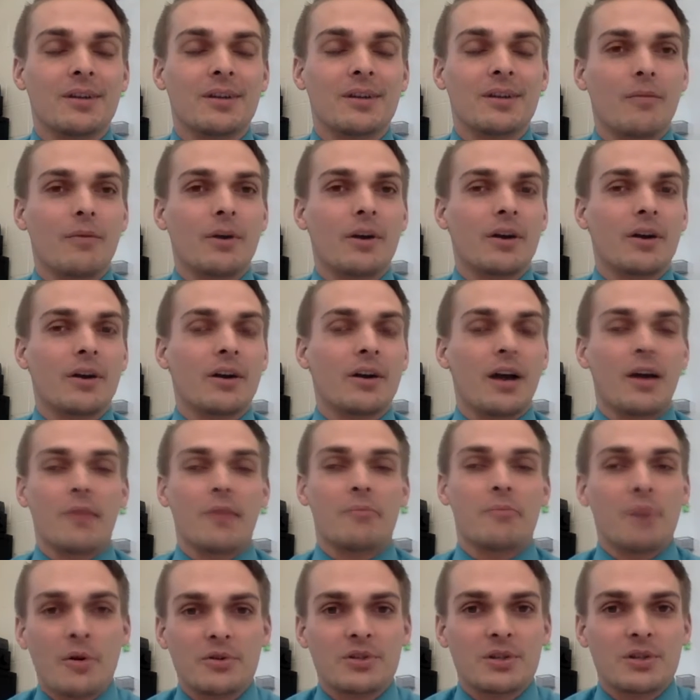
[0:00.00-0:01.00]
where I'd
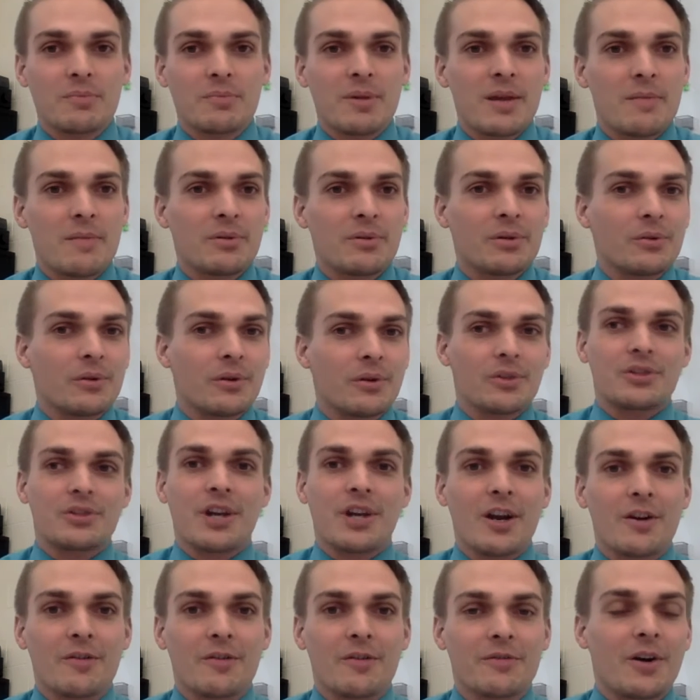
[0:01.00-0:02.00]
post to people or
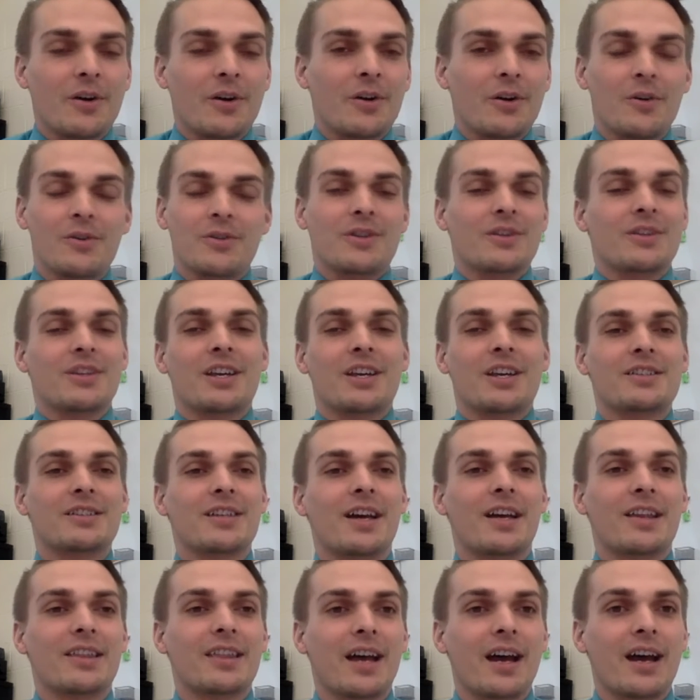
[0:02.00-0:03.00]
share photos and things
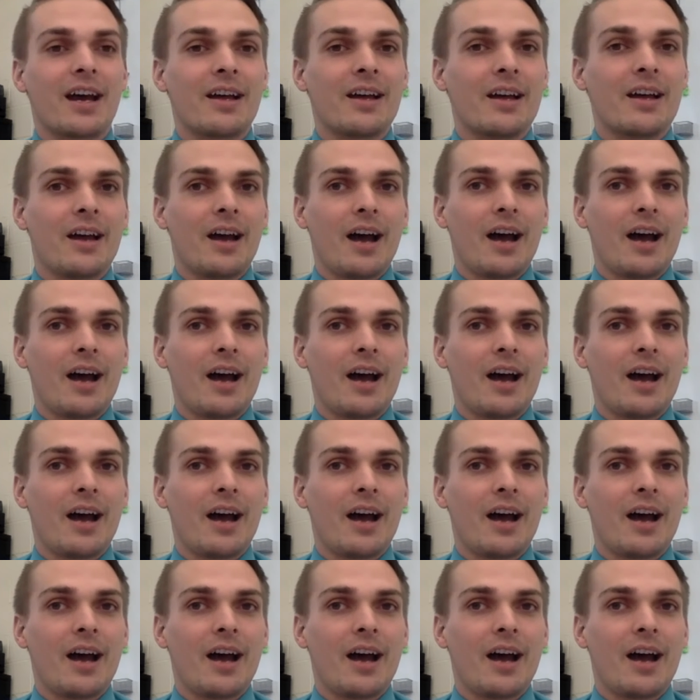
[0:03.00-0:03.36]
like that.